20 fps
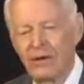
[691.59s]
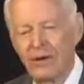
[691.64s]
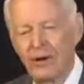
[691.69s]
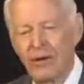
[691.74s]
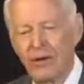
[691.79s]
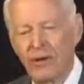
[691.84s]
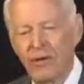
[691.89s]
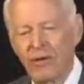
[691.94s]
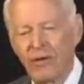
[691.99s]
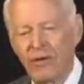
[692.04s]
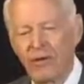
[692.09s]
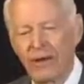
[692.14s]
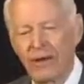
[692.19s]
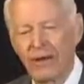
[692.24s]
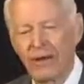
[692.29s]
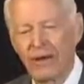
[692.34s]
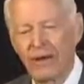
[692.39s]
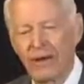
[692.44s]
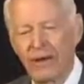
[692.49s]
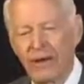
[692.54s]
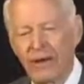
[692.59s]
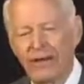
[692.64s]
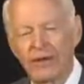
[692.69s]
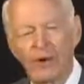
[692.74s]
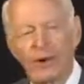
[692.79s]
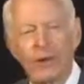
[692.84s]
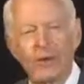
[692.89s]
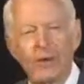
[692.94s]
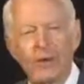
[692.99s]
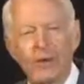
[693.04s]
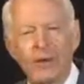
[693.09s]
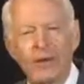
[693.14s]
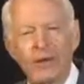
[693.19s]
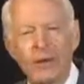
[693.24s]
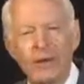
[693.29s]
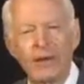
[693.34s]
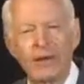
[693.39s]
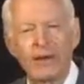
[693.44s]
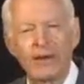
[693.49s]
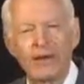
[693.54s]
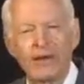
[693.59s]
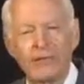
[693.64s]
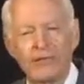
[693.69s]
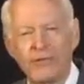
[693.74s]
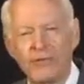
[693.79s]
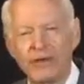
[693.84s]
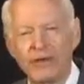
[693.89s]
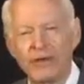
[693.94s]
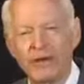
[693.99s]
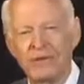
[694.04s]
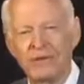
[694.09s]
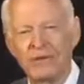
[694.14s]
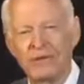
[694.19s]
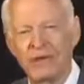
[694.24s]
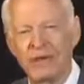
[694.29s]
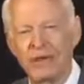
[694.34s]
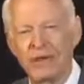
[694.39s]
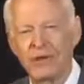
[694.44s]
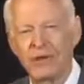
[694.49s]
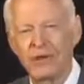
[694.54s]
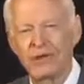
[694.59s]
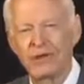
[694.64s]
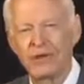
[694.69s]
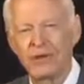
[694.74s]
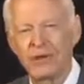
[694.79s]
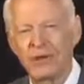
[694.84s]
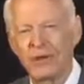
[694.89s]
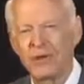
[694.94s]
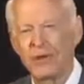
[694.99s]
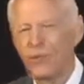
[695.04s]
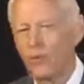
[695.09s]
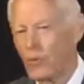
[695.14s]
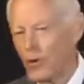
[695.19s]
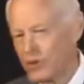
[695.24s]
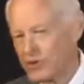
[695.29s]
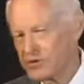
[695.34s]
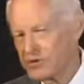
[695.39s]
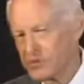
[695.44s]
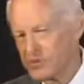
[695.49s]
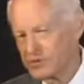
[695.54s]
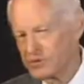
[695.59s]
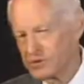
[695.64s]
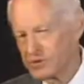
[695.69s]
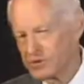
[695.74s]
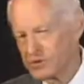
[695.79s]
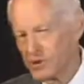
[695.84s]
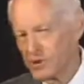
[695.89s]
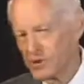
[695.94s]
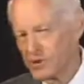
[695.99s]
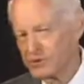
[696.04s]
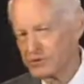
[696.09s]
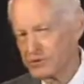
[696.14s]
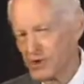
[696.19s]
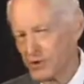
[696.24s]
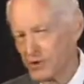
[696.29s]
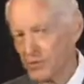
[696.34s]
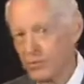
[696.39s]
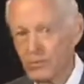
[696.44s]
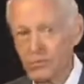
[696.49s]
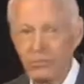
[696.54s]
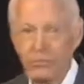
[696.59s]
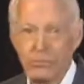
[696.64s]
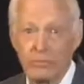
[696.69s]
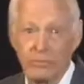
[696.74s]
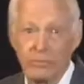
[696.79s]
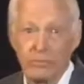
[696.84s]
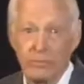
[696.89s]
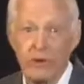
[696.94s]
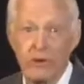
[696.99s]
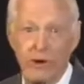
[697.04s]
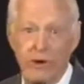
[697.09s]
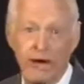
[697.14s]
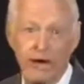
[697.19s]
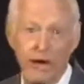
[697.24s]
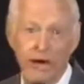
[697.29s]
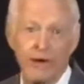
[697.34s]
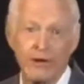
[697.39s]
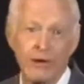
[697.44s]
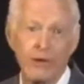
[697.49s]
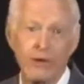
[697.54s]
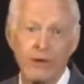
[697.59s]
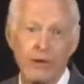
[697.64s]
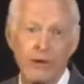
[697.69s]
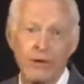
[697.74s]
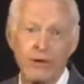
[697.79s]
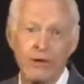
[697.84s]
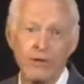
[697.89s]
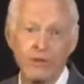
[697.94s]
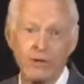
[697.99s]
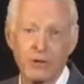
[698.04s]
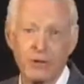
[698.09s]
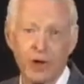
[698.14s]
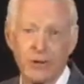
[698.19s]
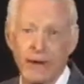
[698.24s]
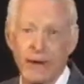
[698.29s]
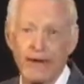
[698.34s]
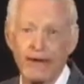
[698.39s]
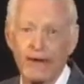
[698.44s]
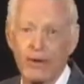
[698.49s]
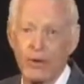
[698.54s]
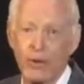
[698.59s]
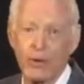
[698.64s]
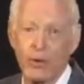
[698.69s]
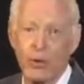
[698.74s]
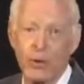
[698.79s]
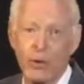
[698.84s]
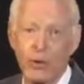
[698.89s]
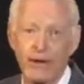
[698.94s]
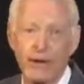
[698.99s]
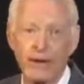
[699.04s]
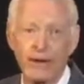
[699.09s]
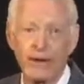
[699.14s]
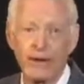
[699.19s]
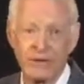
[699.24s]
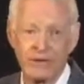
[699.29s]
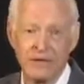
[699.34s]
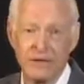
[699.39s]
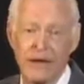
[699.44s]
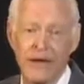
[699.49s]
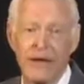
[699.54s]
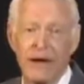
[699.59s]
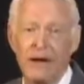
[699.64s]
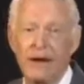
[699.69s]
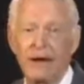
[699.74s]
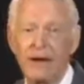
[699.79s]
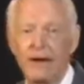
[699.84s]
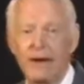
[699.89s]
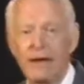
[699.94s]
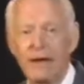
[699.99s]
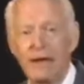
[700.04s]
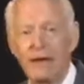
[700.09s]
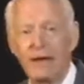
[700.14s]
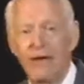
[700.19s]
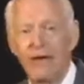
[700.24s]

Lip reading: So I called one of my elitist friends and I said, where's Mr. So-and-so? You know, I knew him years ago, but I didn't know where he is now.